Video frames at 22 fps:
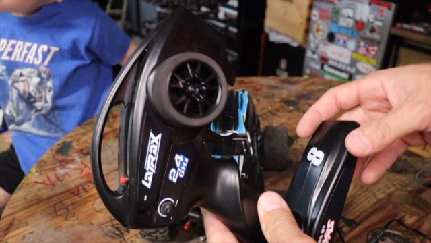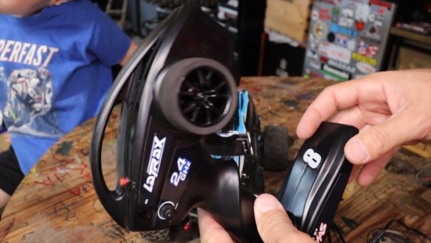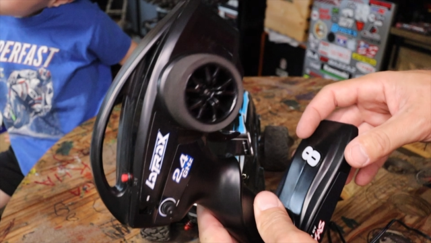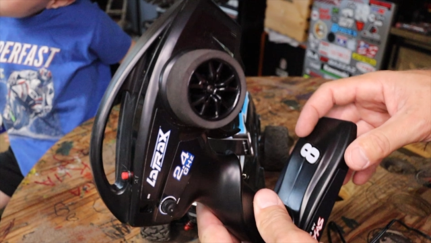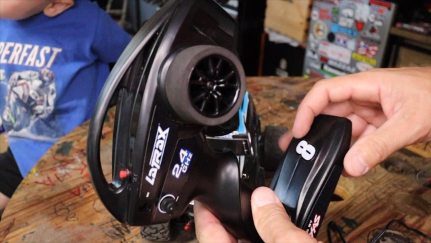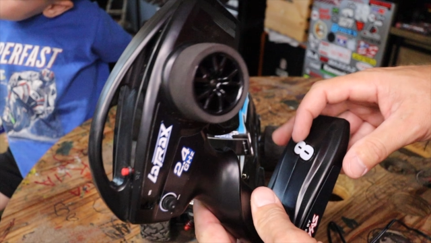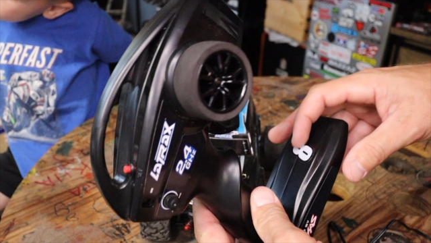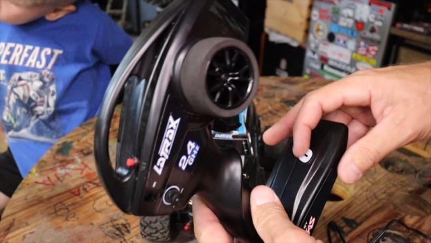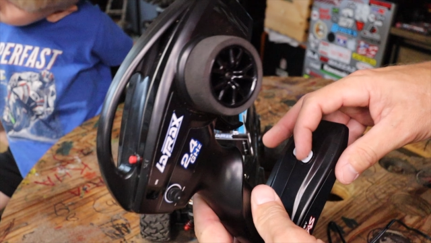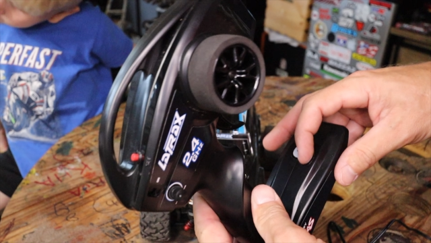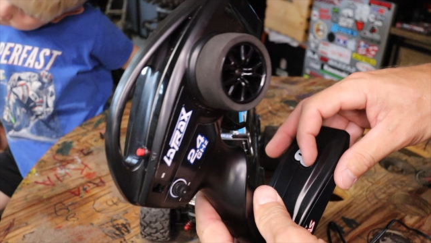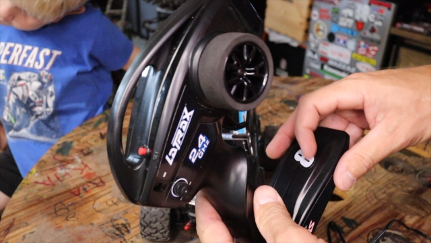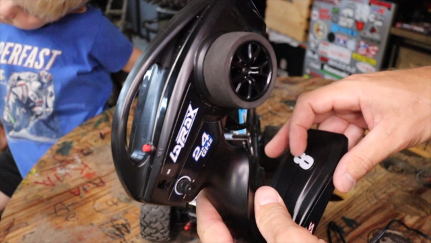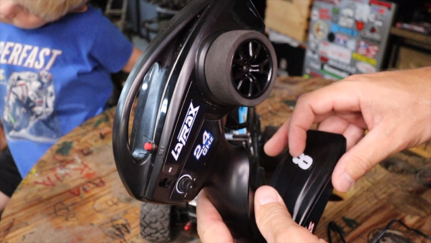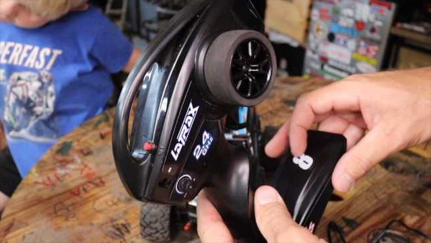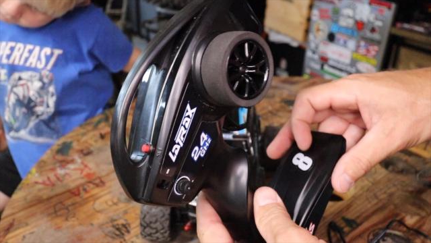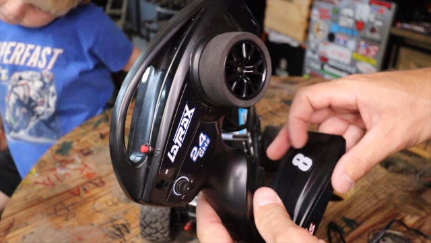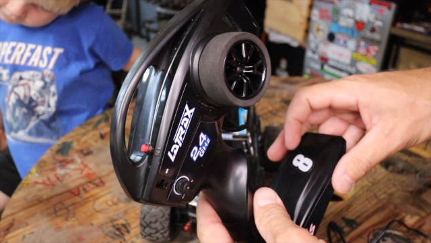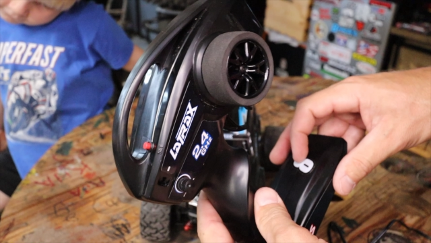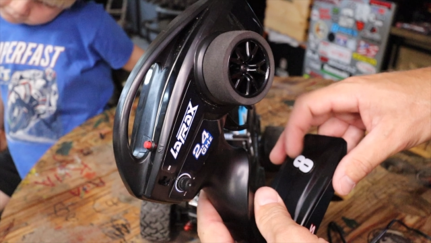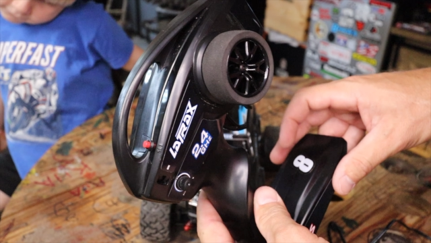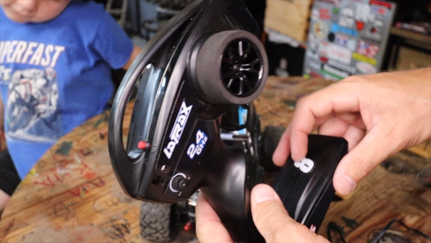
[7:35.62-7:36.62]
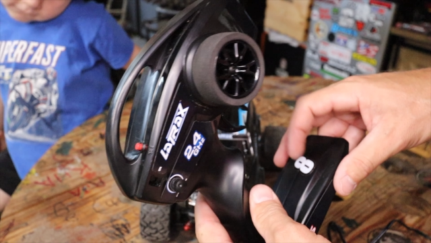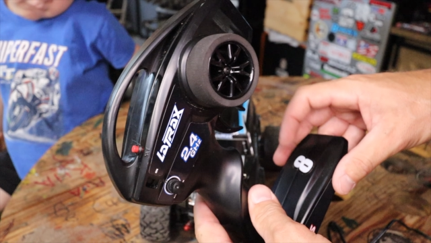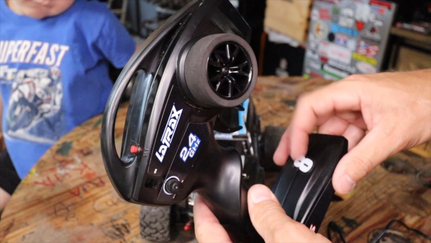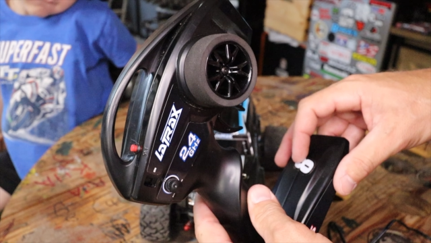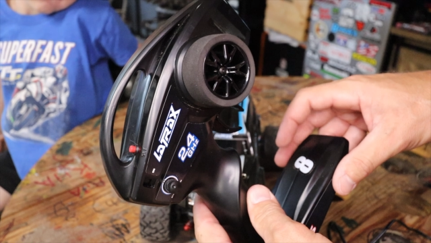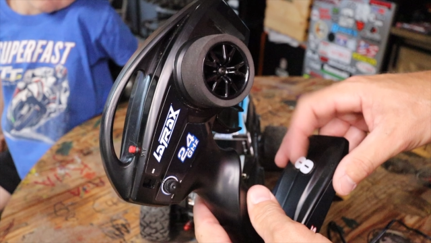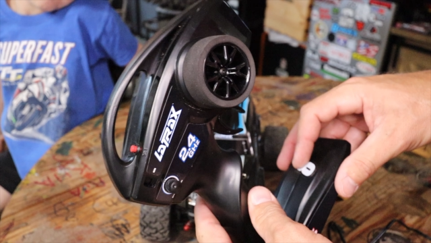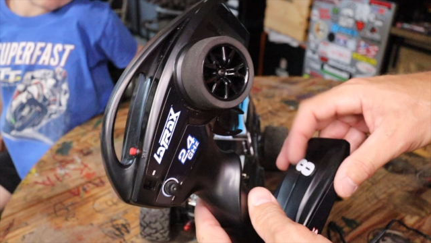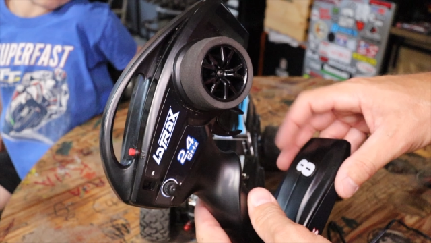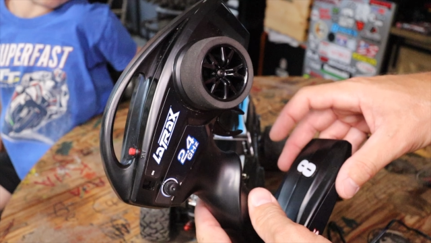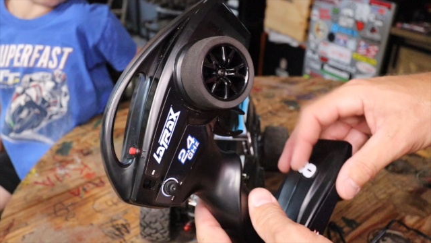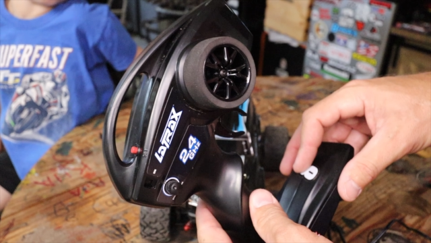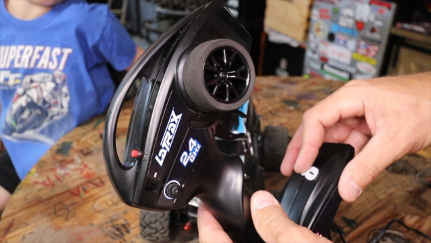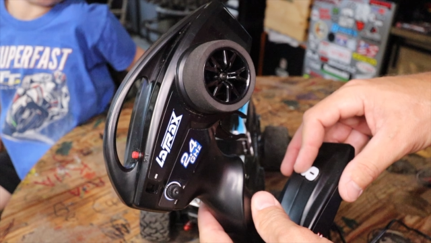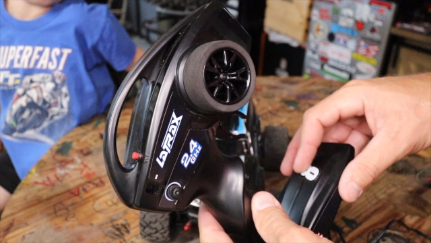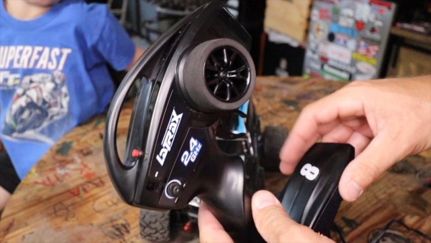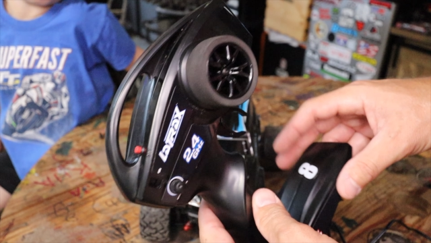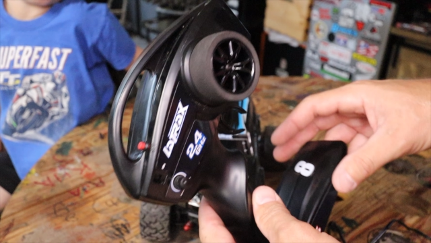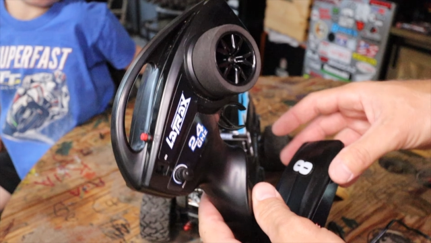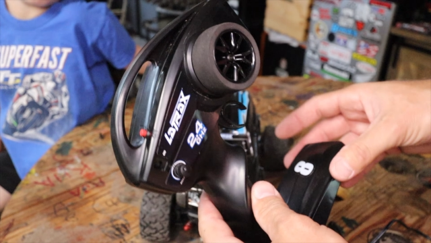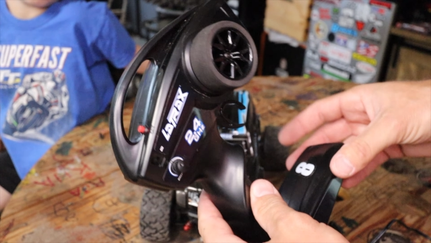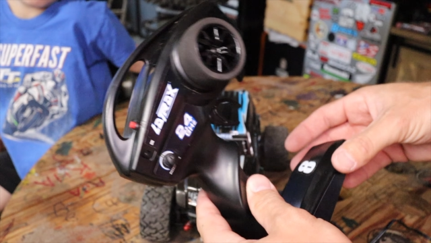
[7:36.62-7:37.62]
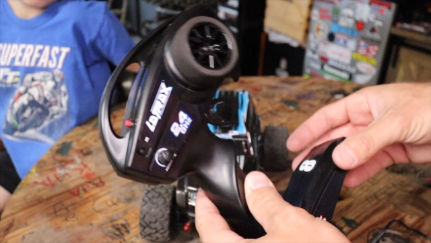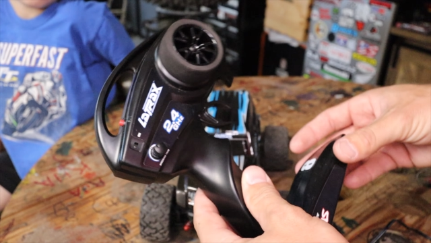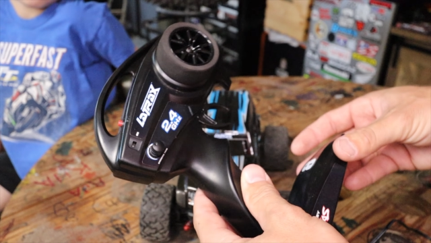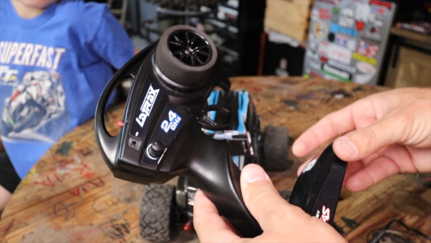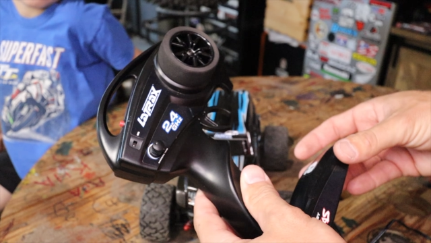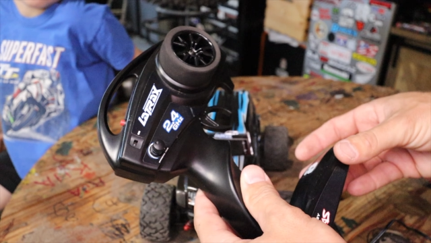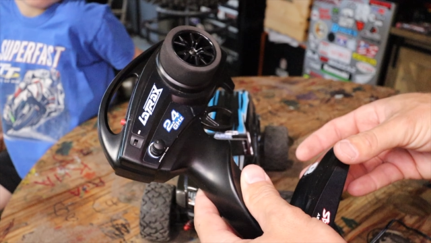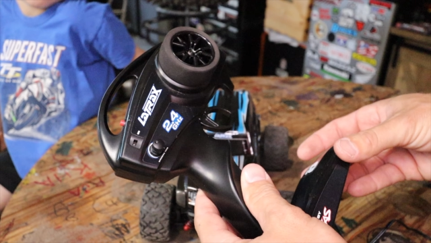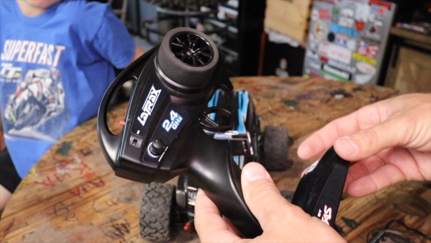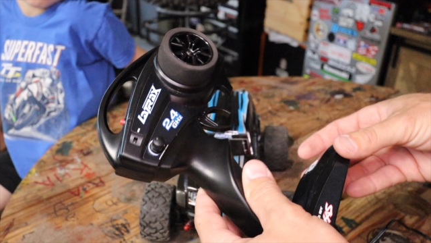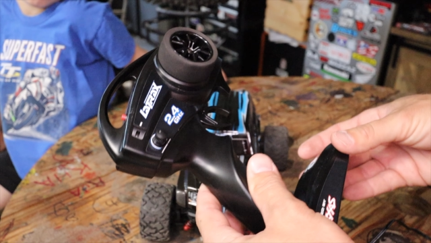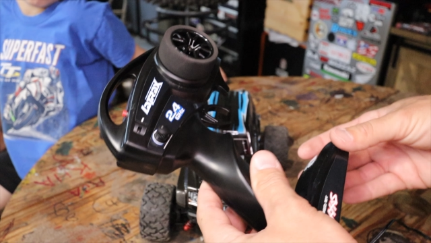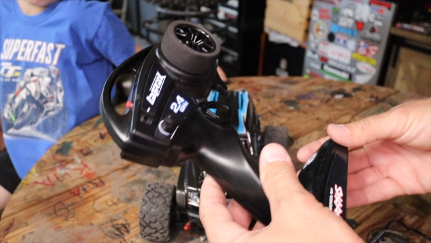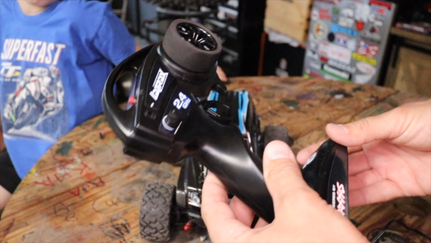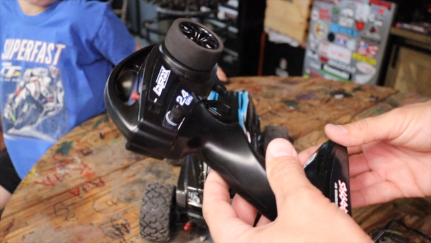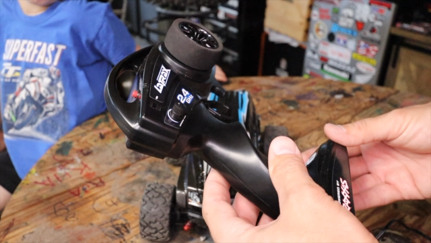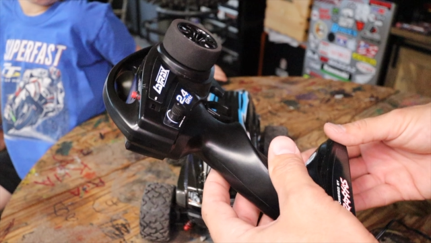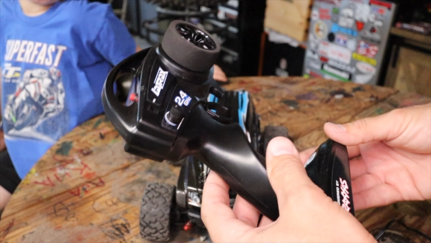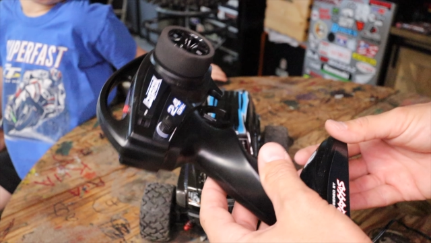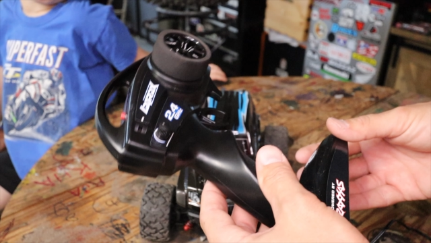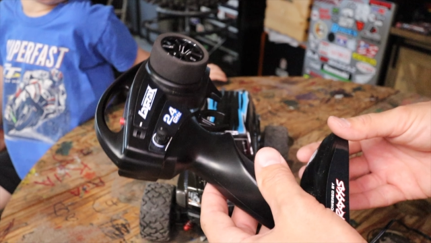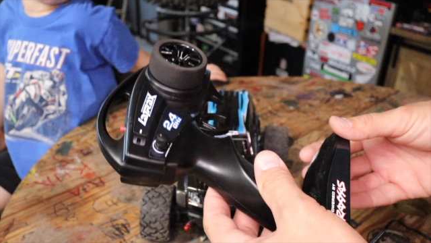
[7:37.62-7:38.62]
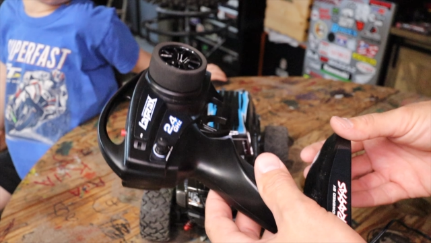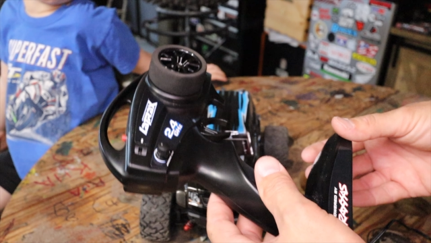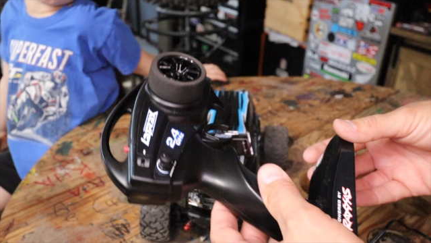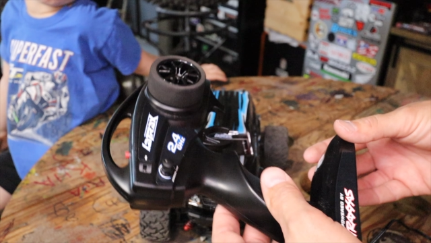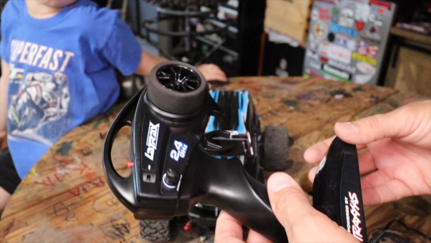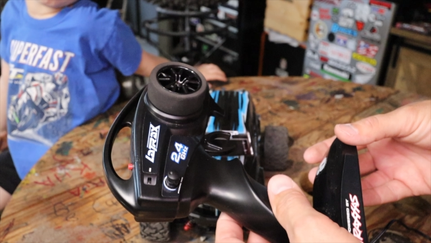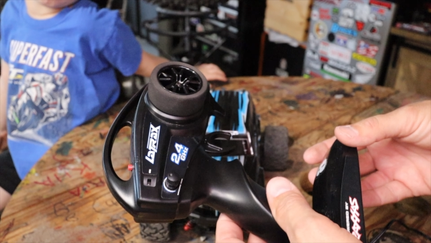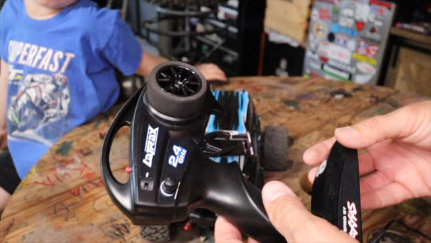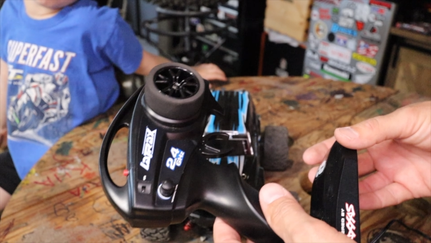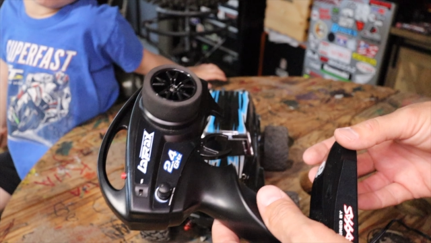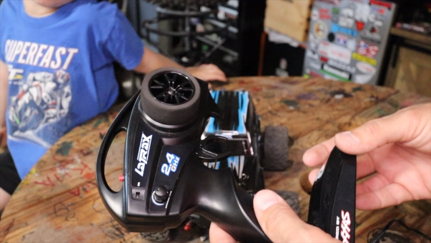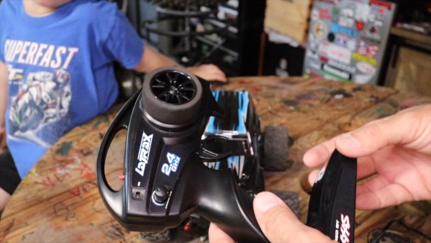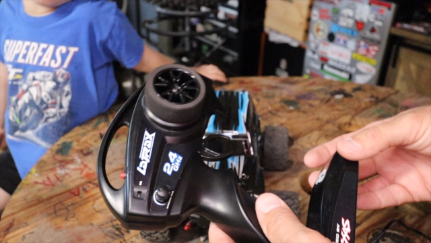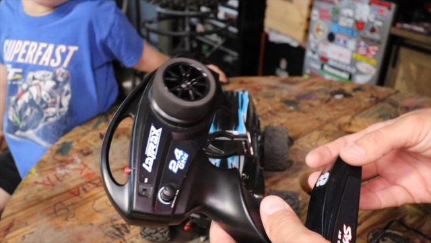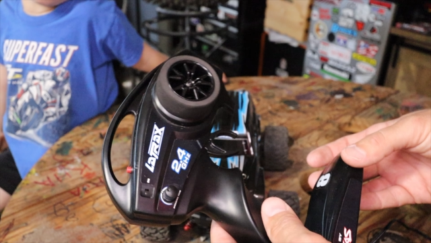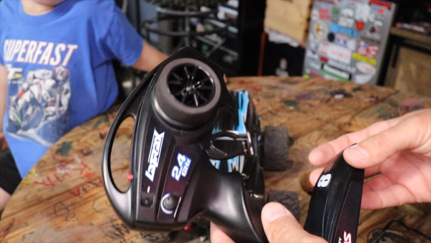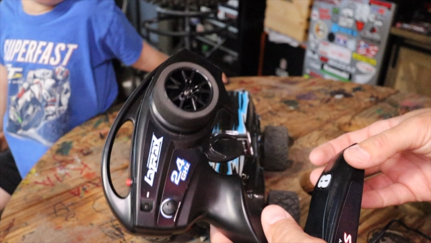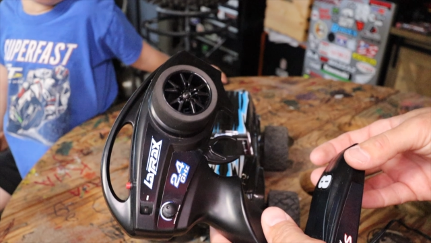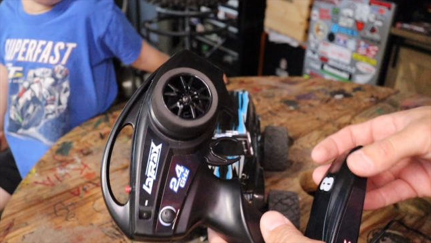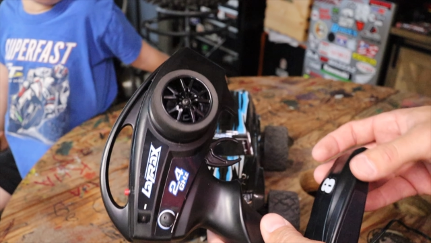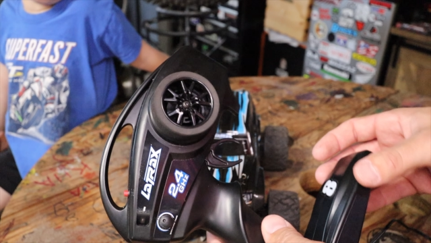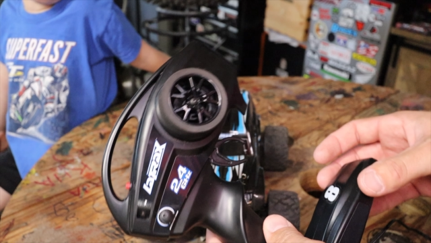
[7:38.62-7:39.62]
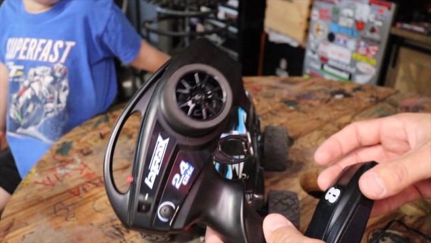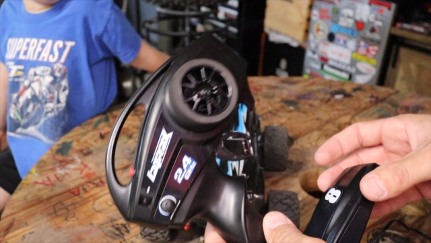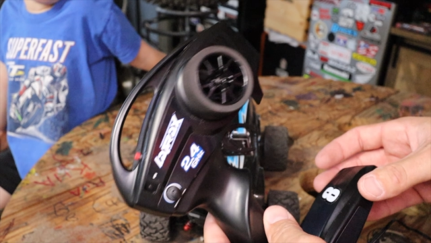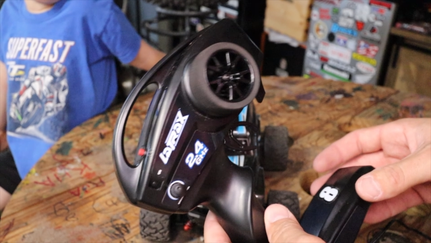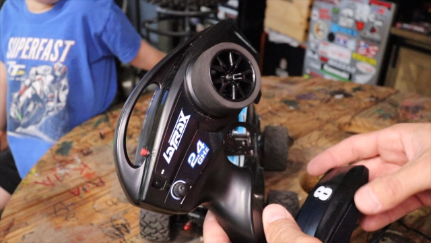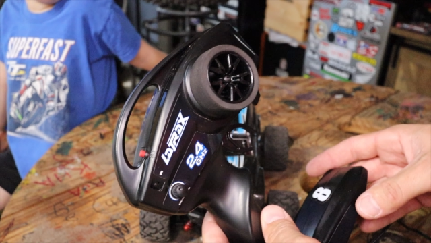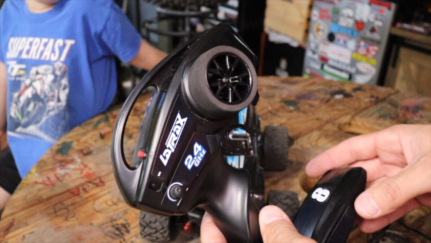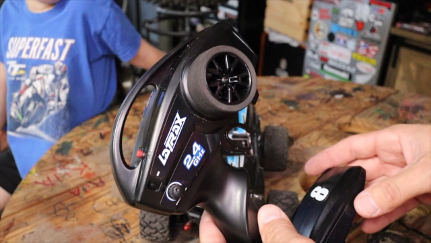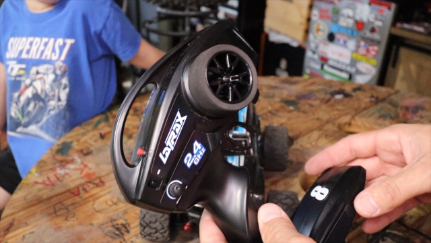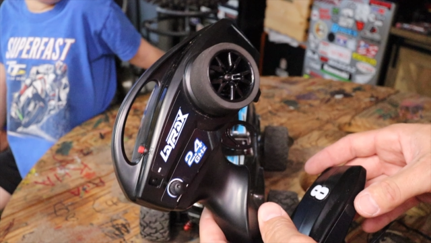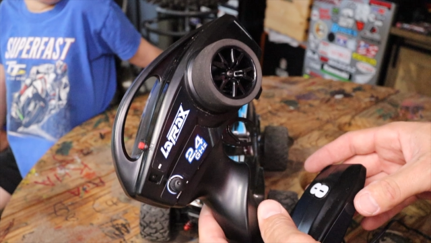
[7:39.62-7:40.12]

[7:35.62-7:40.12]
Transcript: [unreadable: no face in view]